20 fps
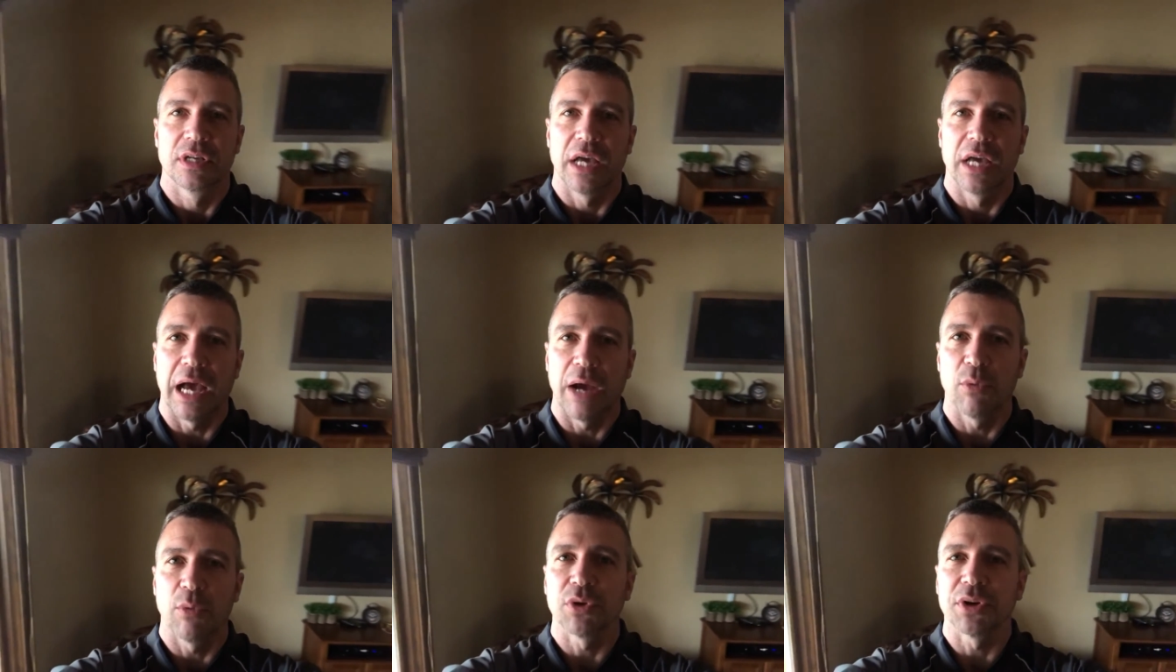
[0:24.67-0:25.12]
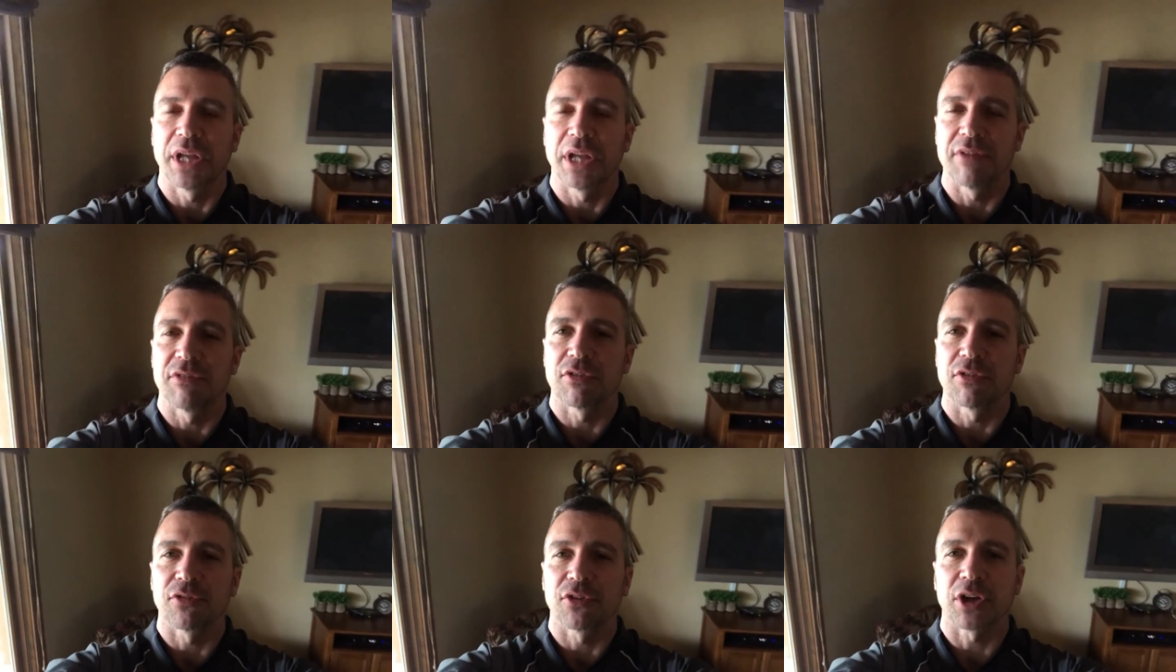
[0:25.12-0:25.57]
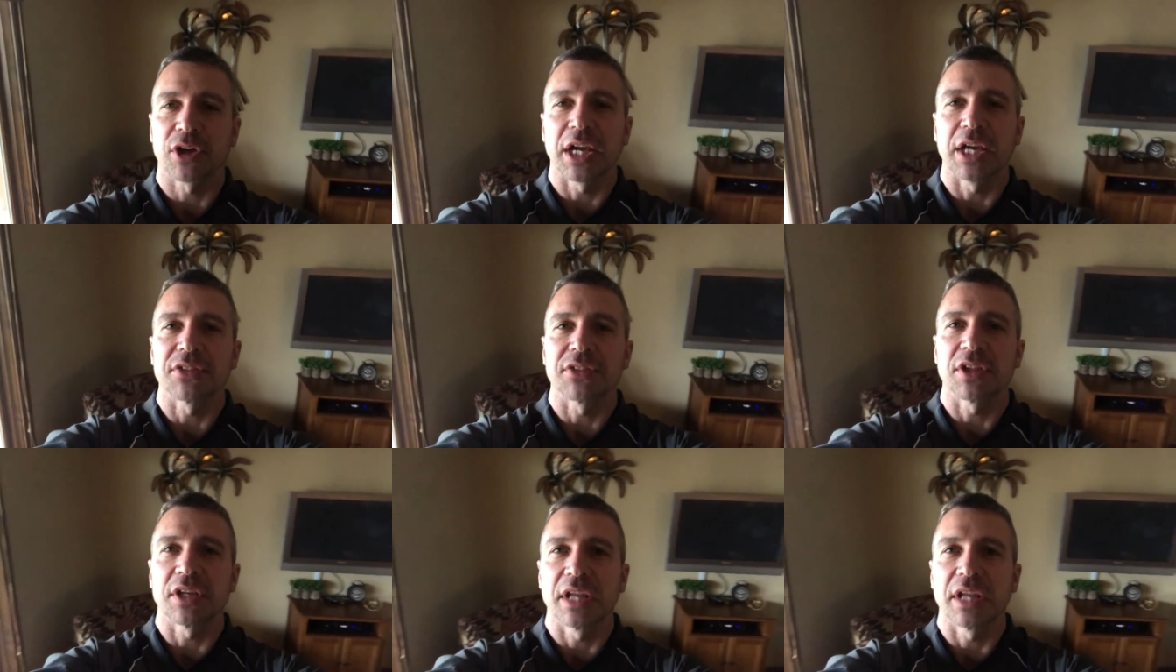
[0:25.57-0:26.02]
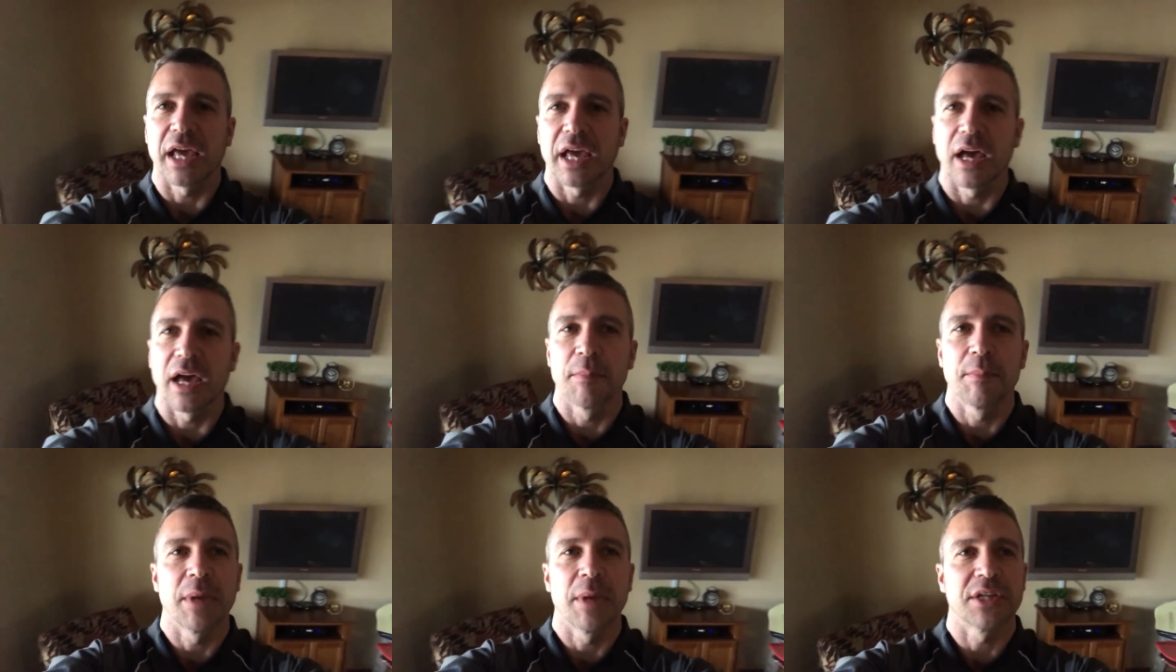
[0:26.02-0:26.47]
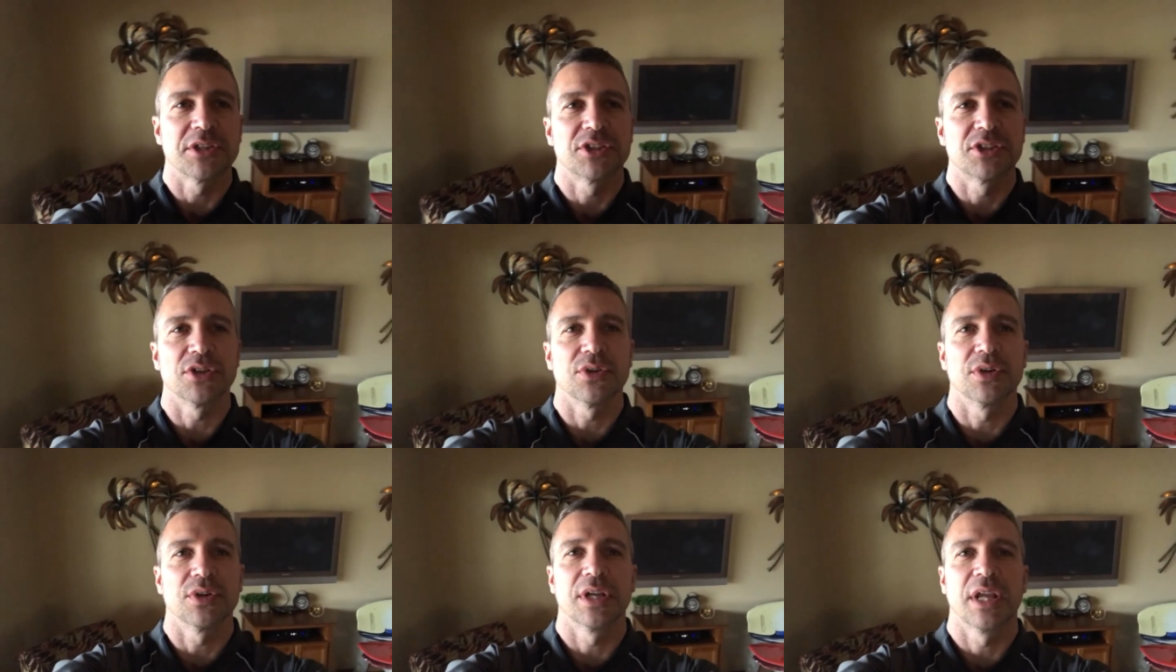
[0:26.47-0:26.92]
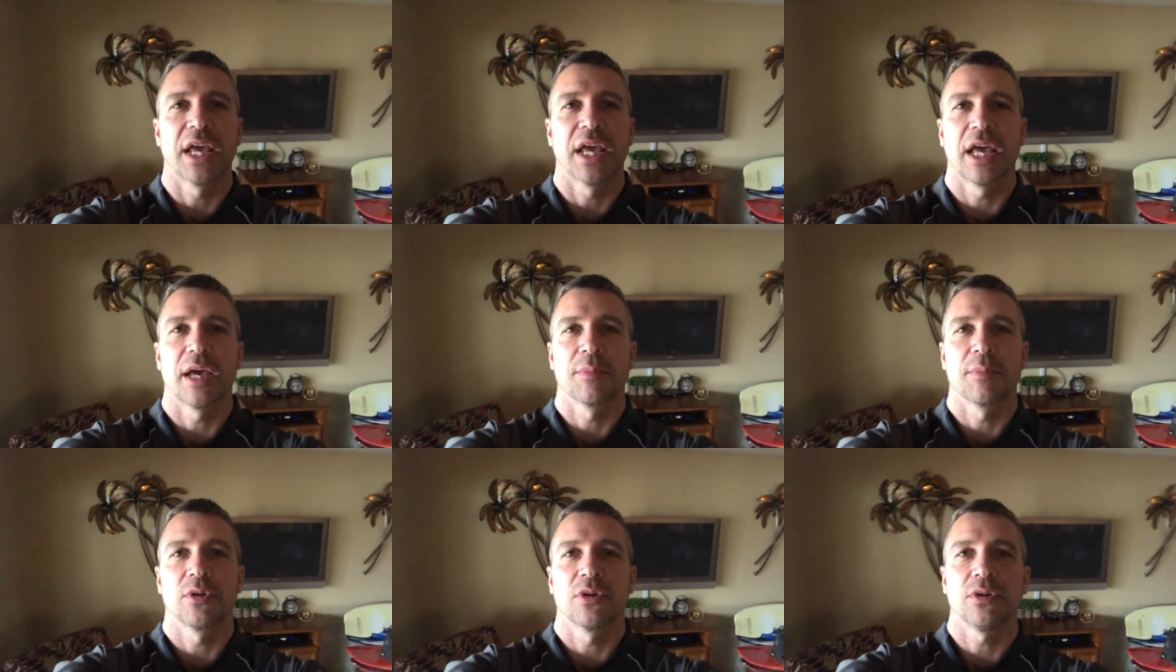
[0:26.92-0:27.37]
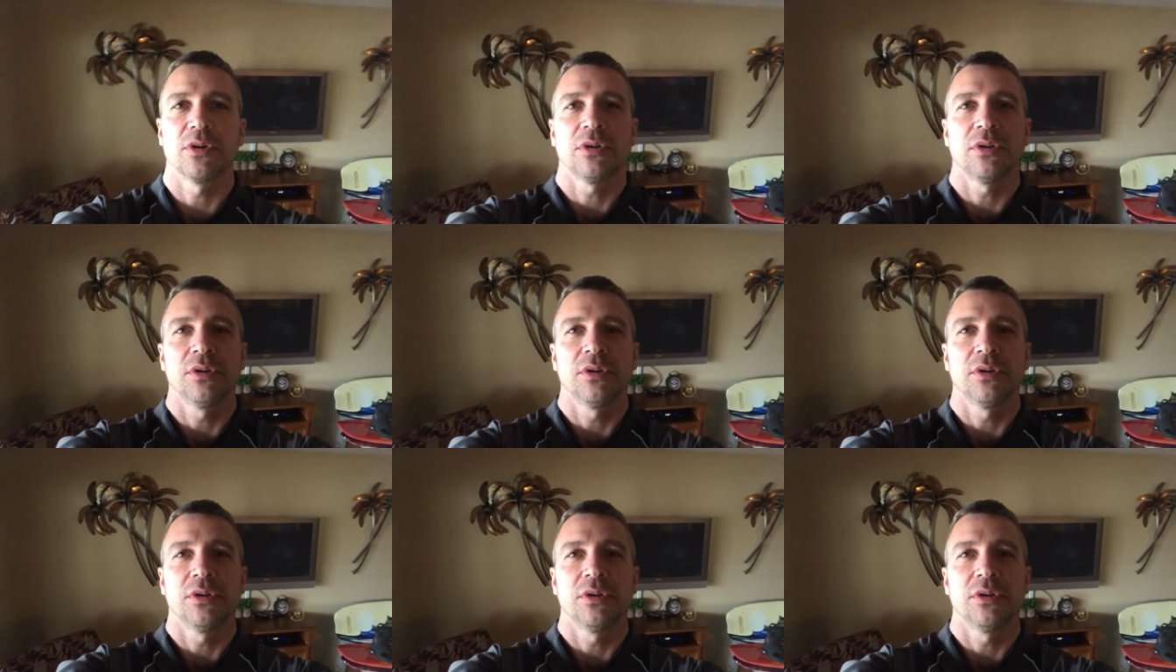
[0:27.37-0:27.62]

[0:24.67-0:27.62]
I will never forget the day I met you in Hamel.